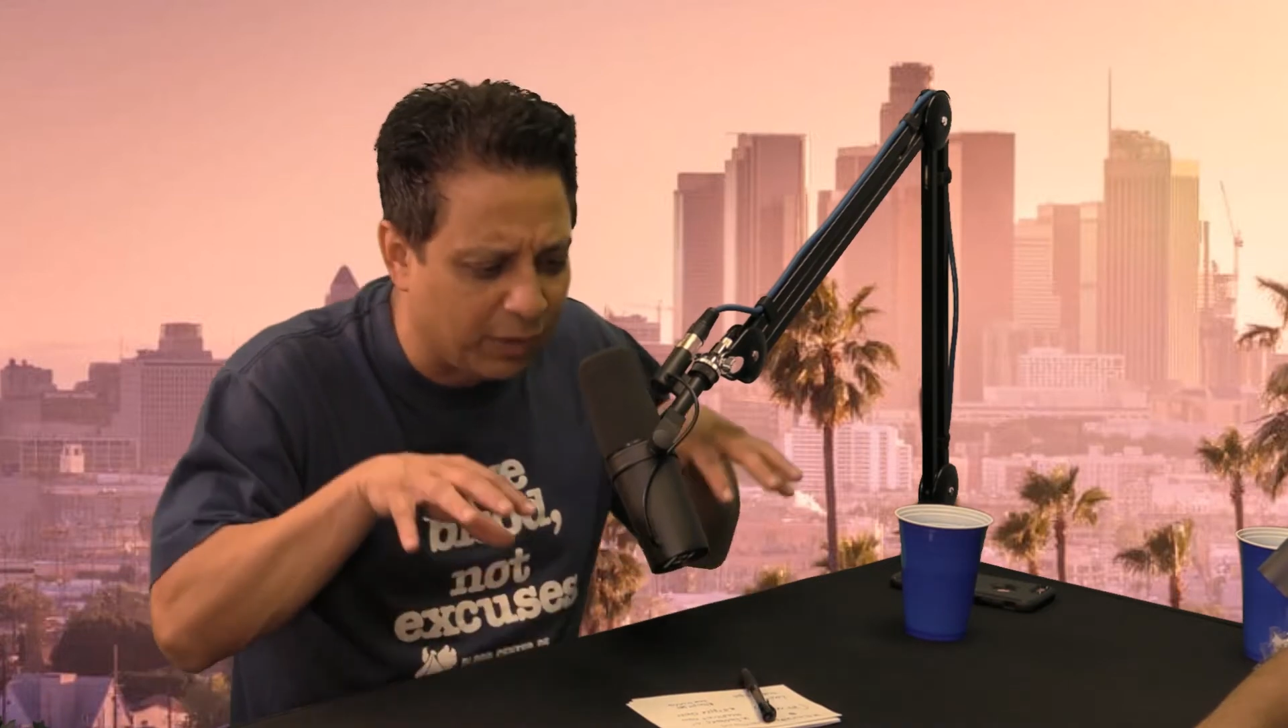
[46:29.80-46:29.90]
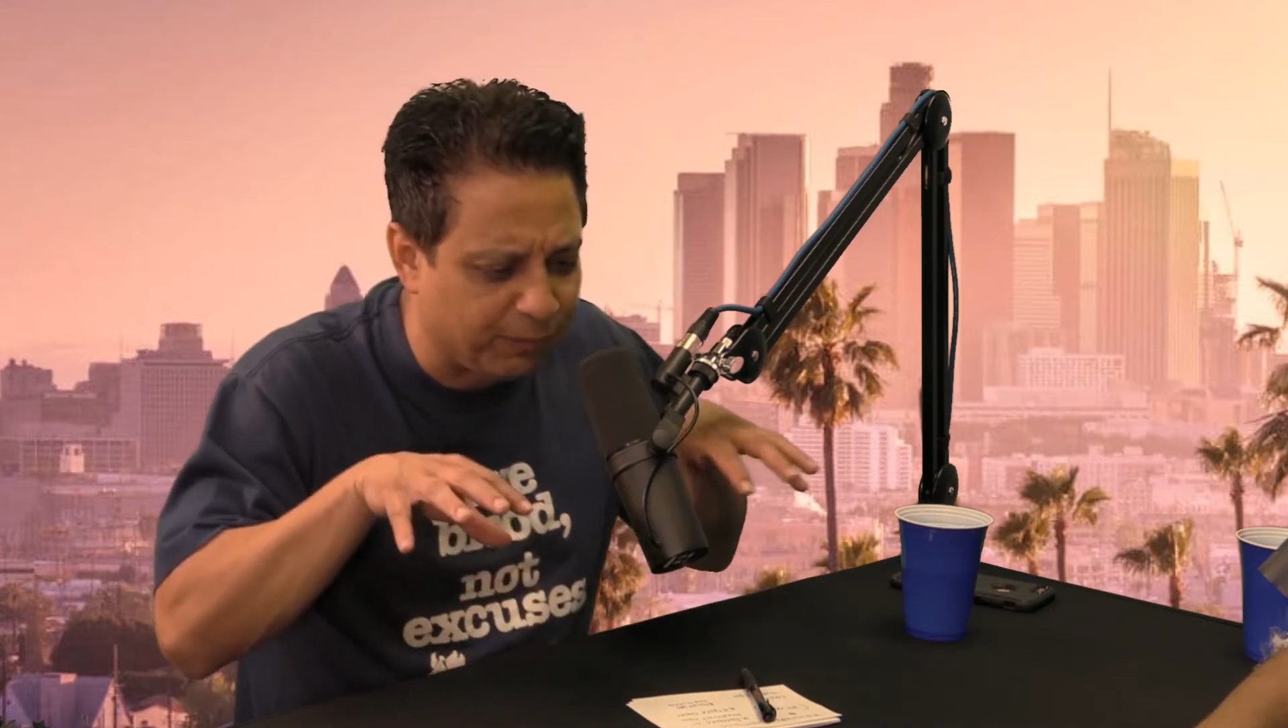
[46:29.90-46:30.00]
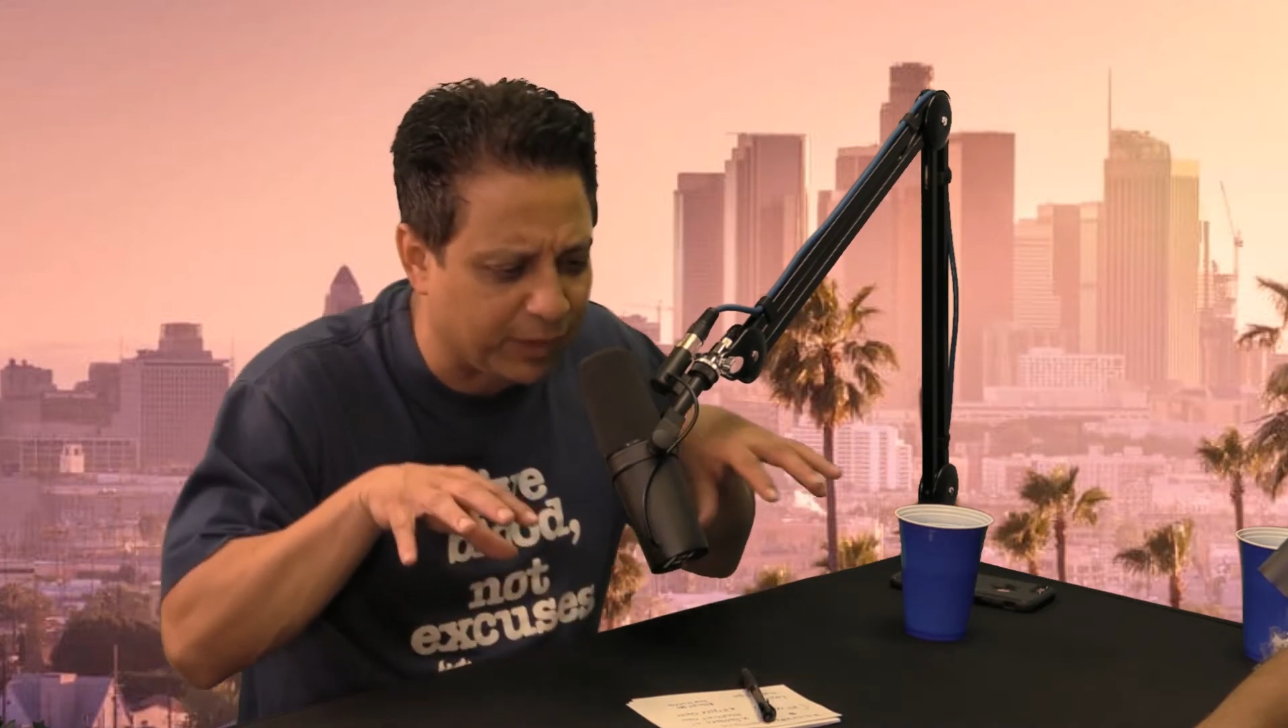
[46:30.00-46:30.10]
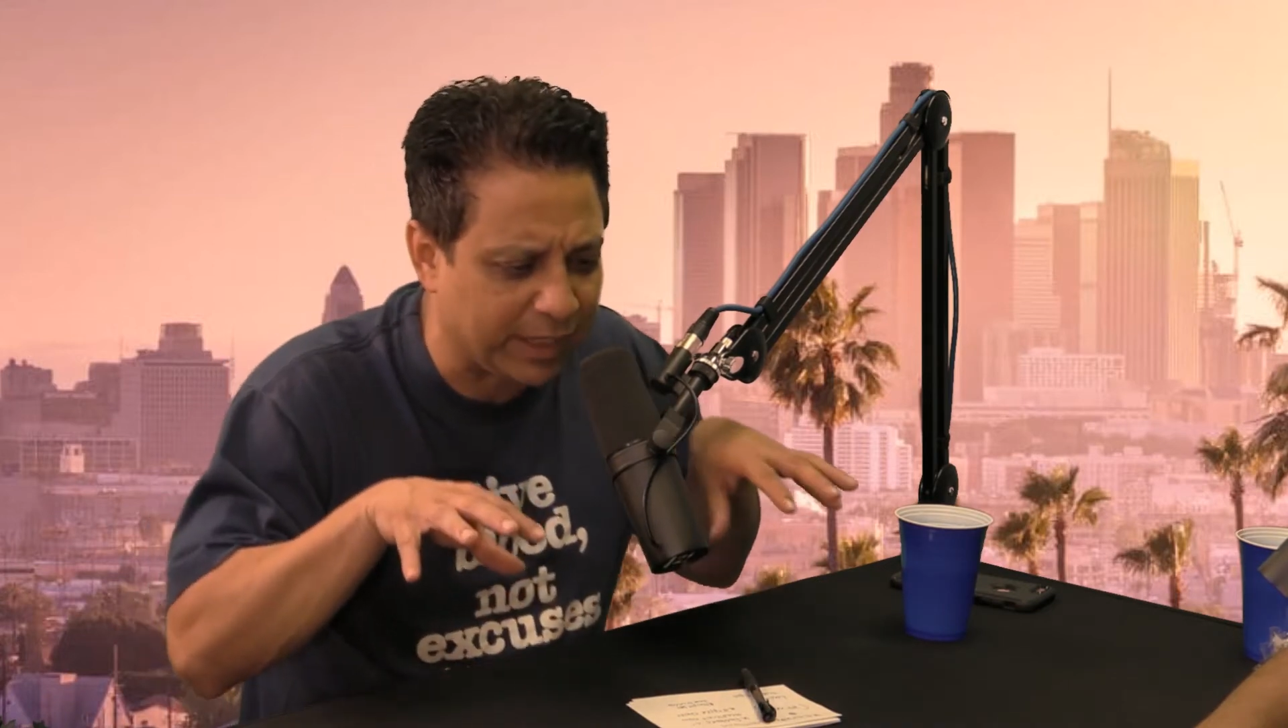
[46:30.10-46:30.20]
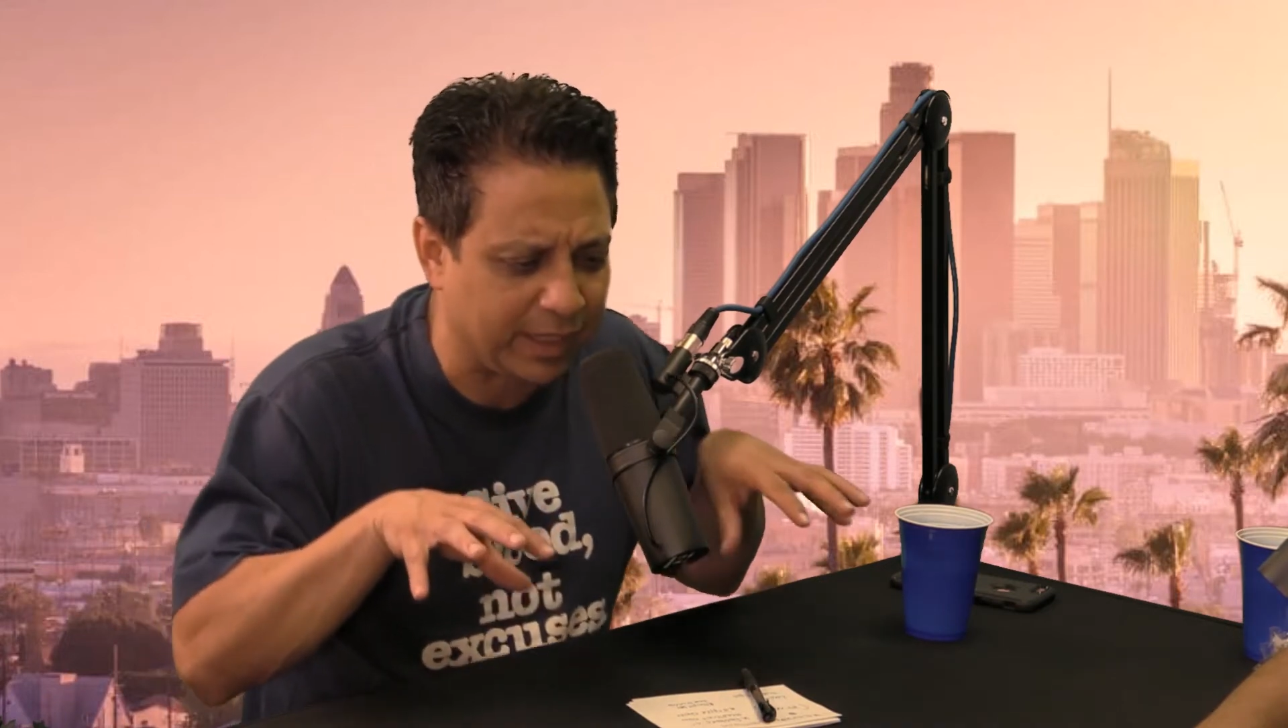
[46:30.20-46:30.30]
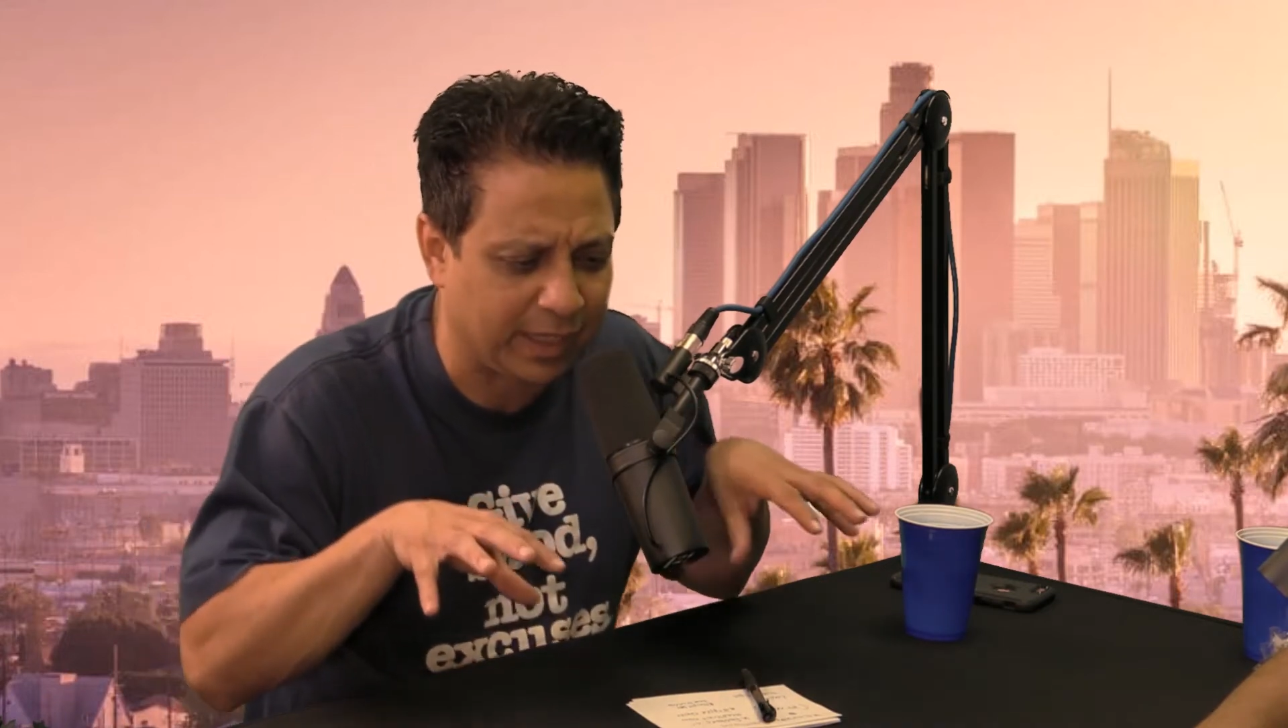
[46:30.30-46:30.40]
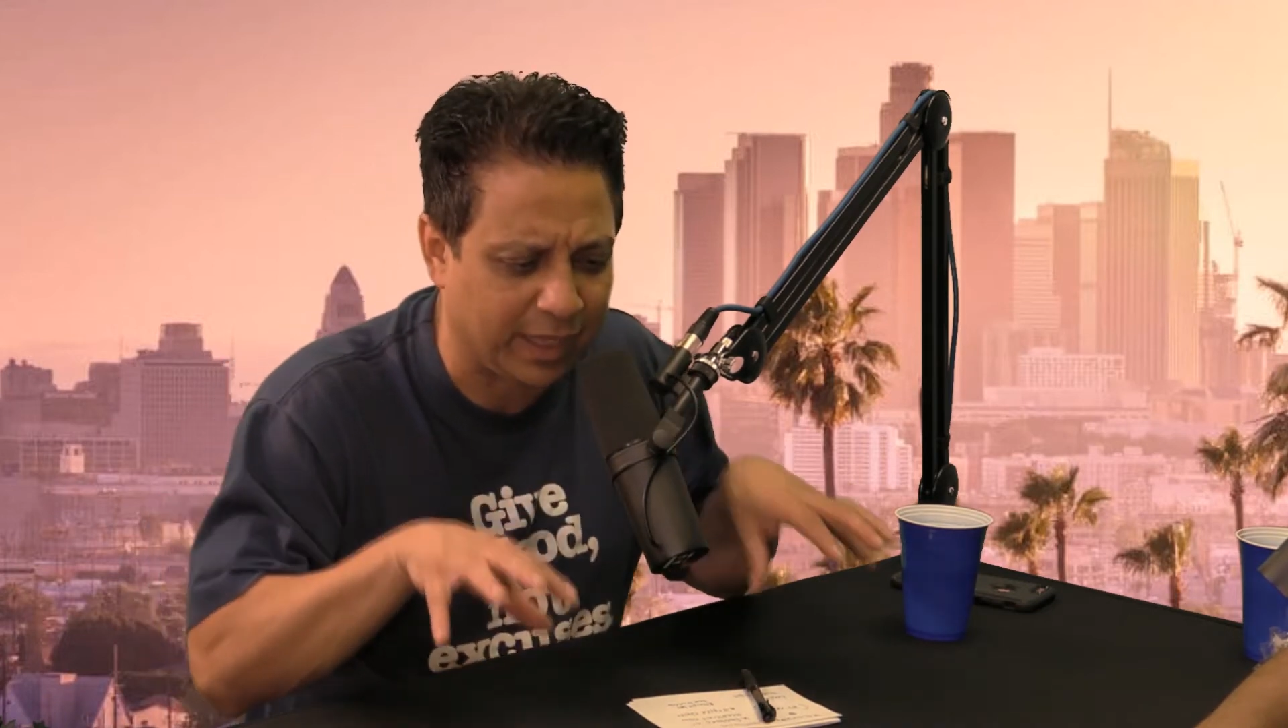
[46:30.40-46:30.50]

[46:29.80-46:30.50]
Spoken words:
I don't feel like getting